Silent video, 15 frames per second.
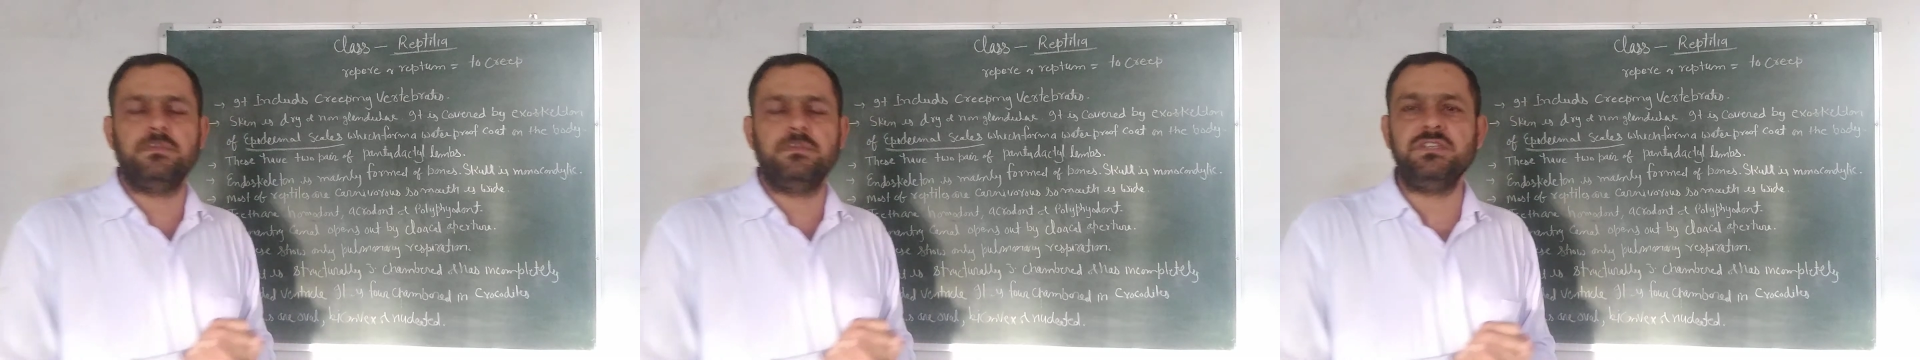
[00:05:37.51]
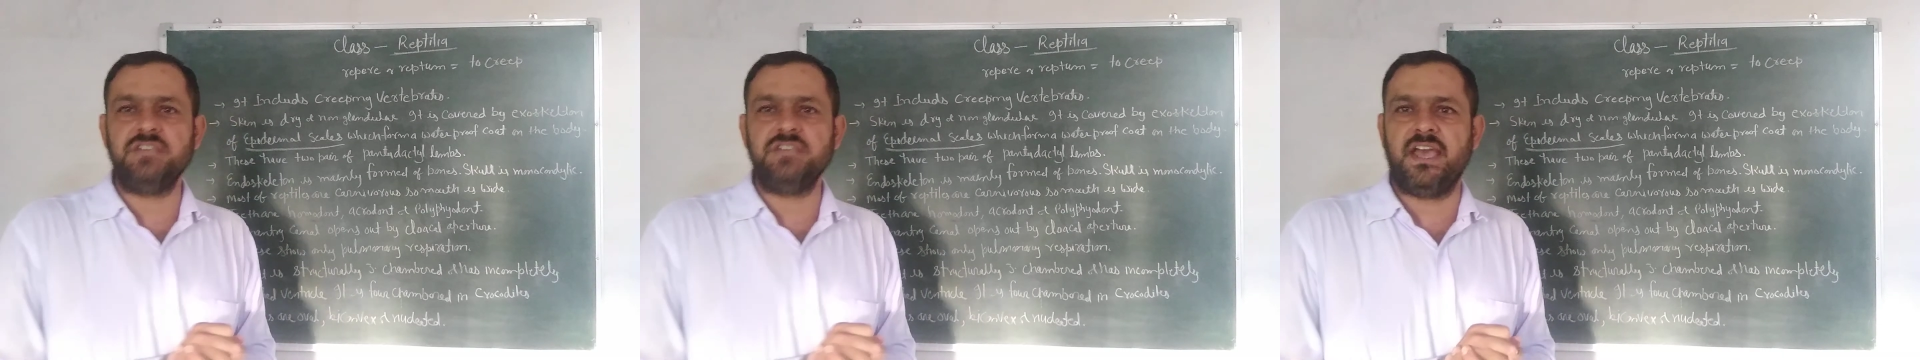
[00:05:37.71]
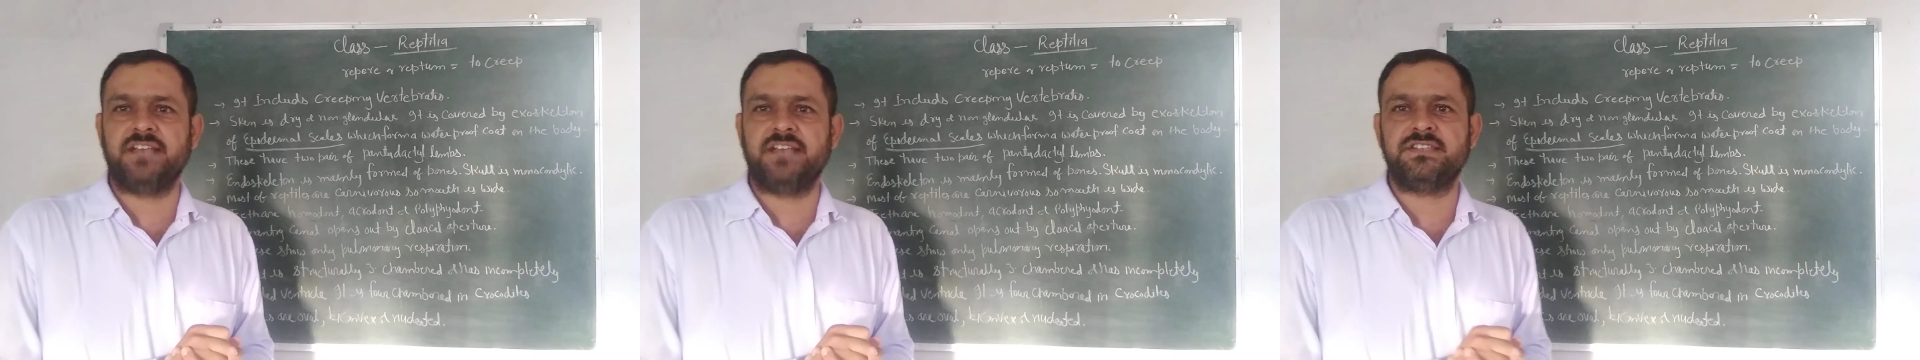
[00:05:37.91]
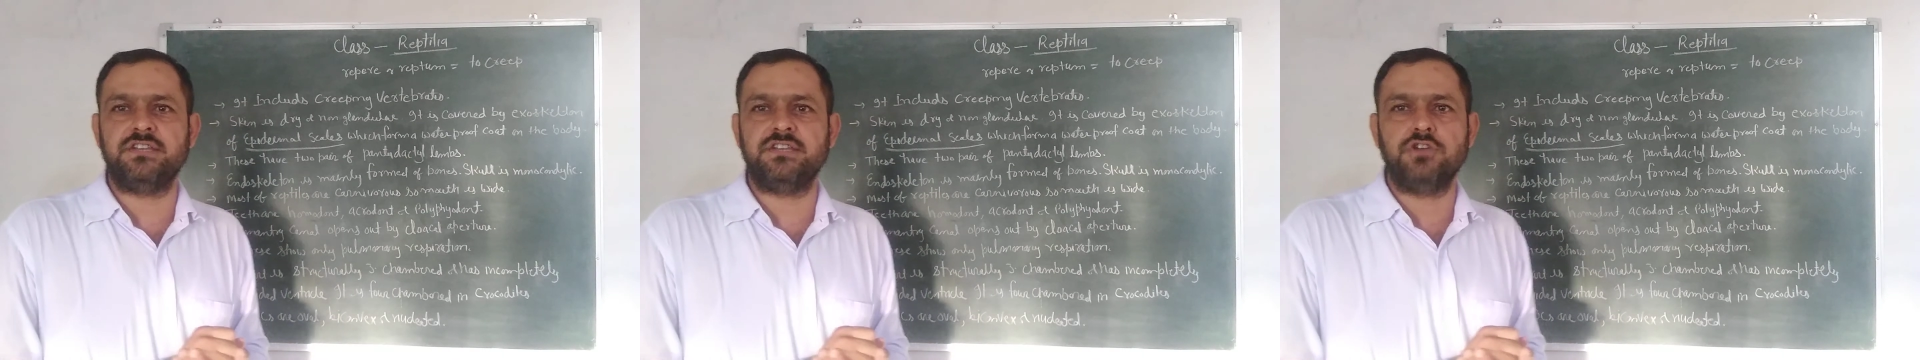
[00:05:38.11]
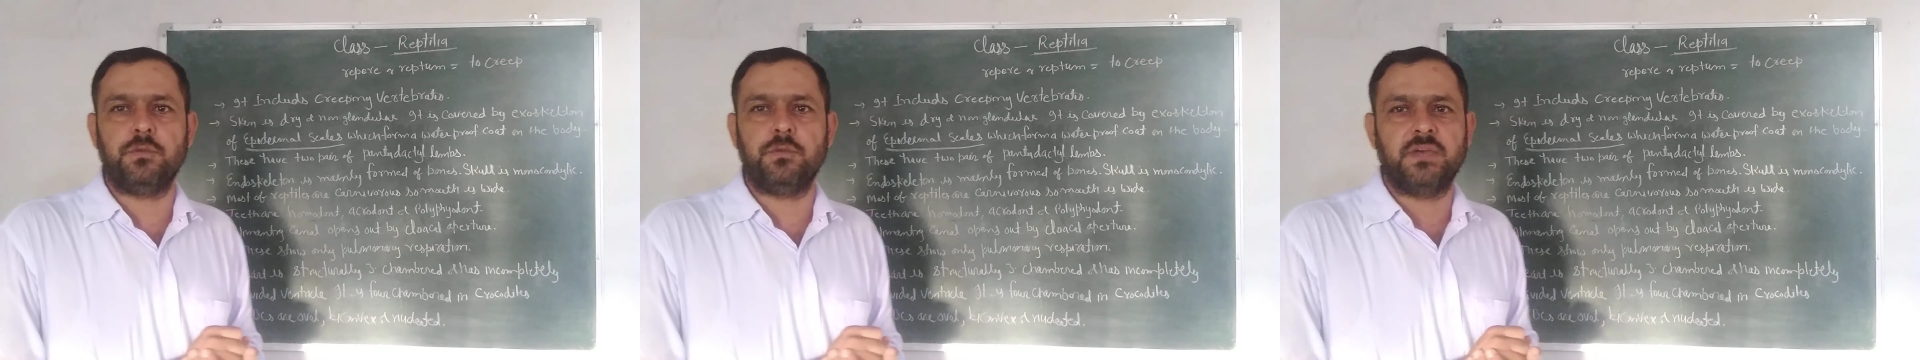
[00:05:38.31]
means
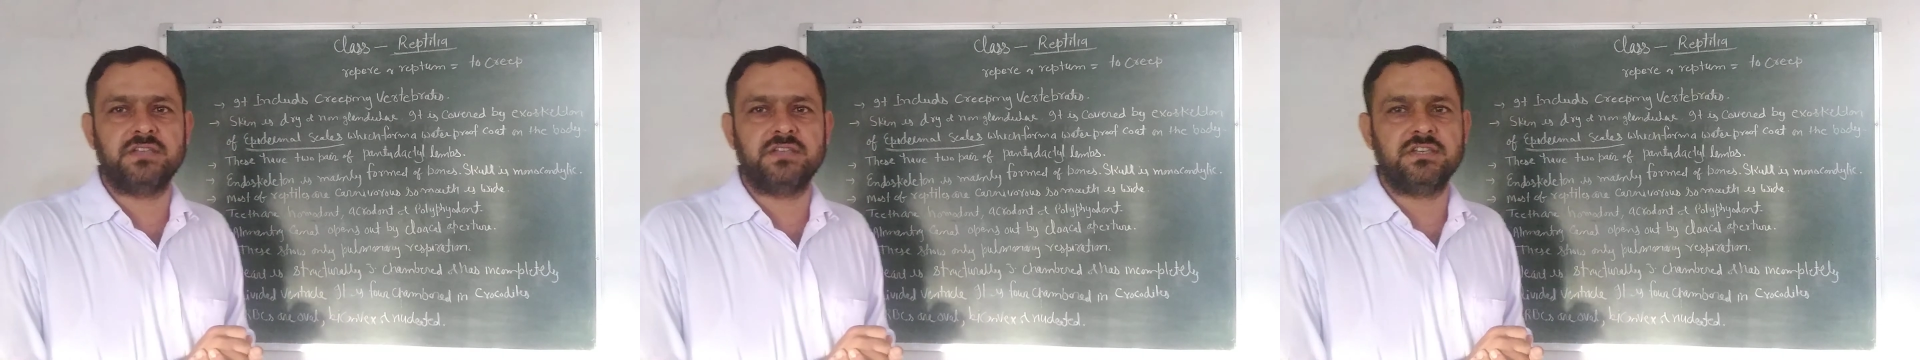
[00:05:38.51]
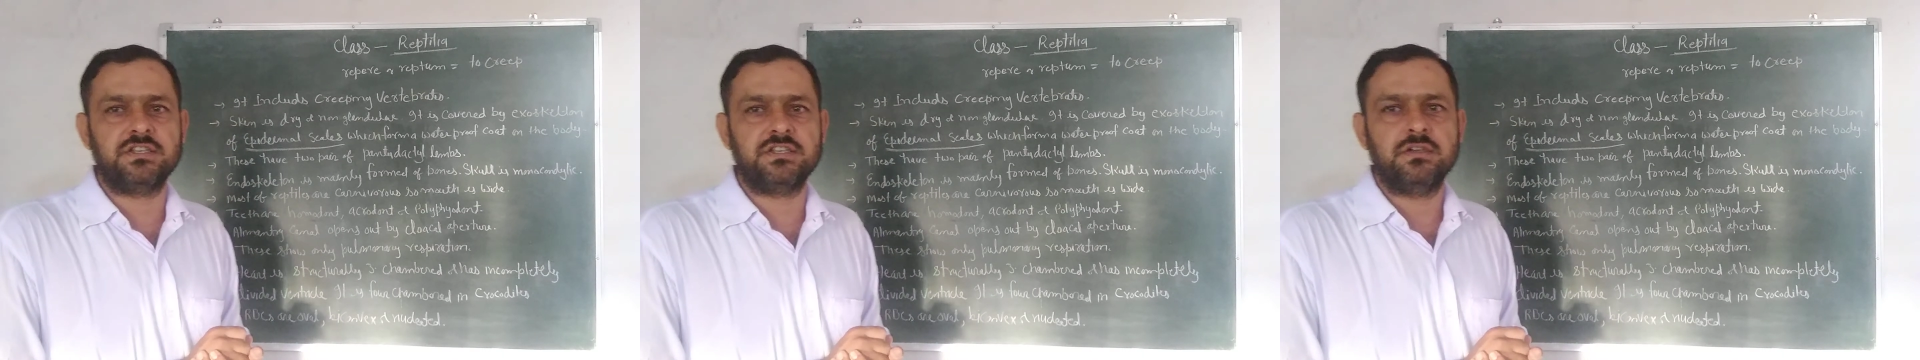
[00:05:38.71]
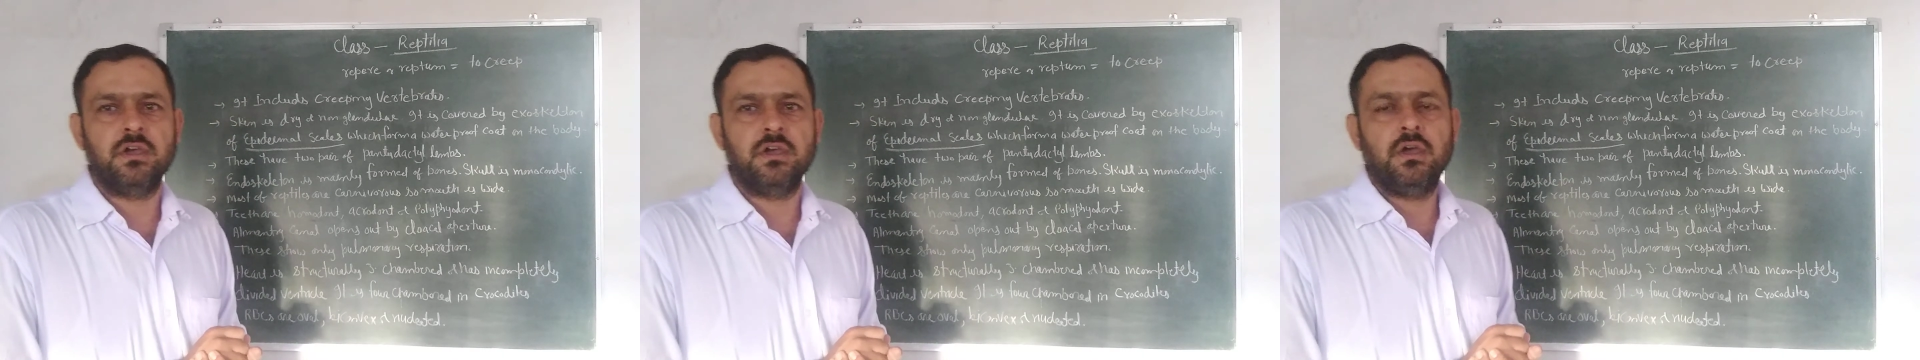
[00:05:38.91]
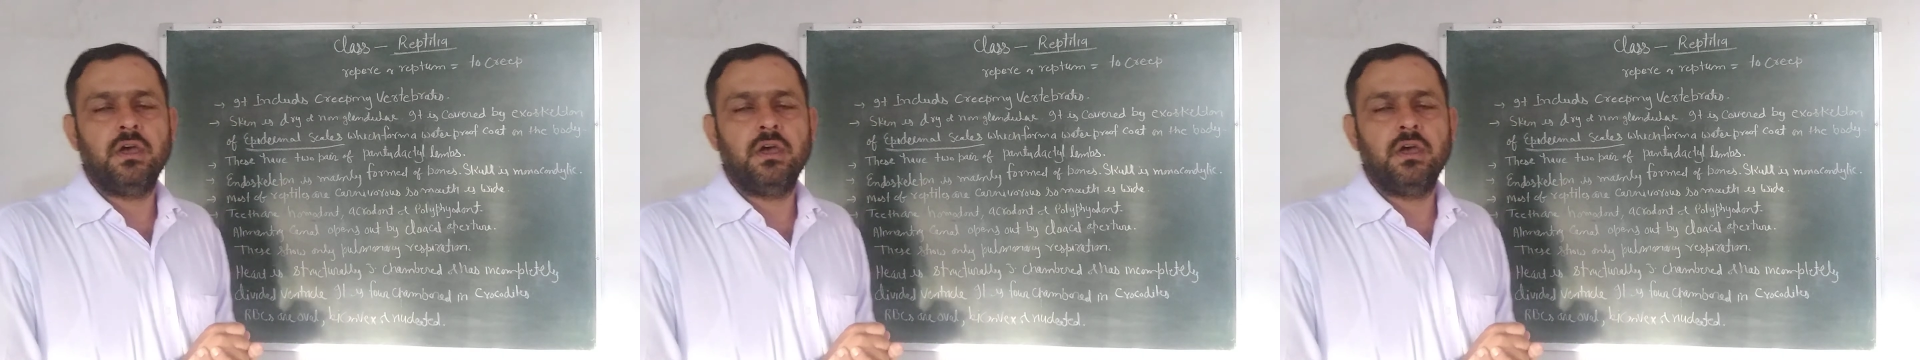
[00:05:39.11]
exchange of gases